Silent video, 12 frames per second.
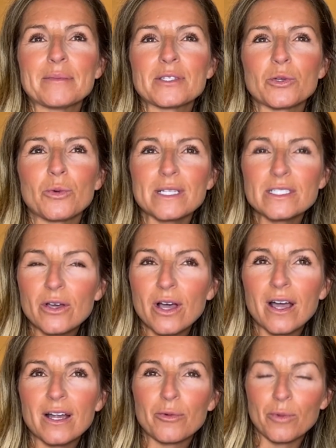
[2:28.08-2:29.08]
So what
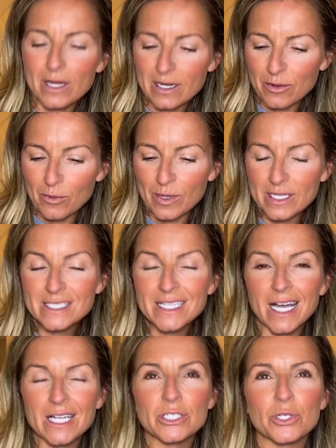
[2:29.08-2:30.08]
is
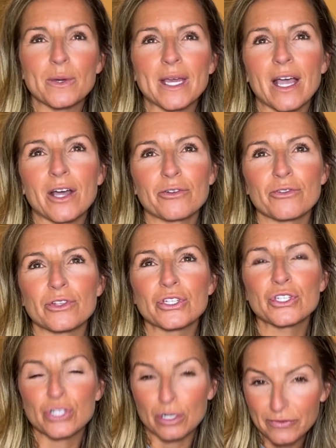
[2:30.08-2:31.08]
God doing under the
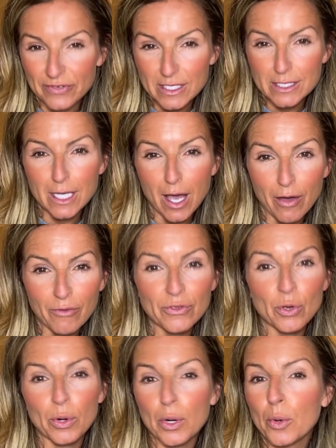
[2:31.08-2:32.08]
surface of
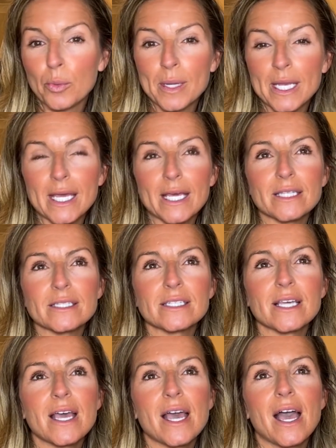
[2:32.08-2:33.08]
your
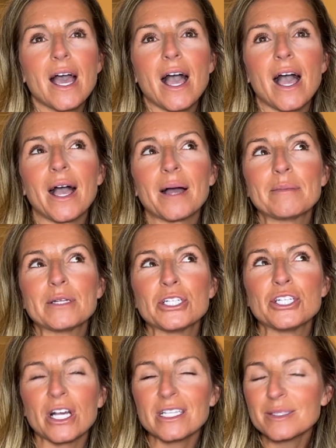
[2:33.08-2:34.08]
obedience?
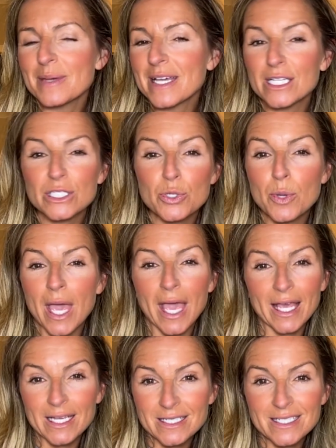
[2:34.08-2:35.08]
Just because you
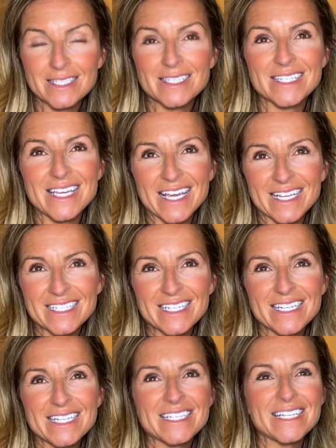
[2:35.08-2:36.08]
can't see it
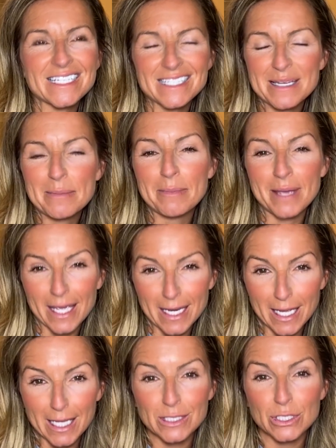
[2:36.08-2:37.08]
doesn't
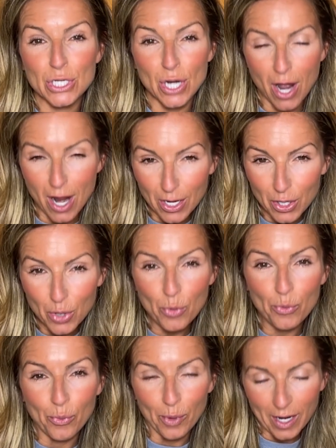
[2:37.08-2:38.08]
mean it's not
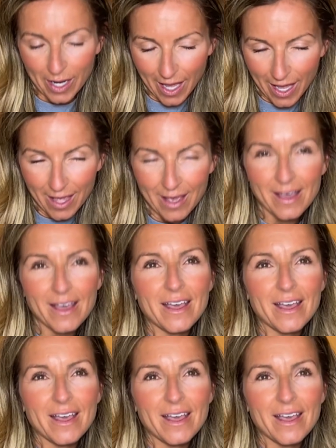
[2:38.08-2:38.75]
working.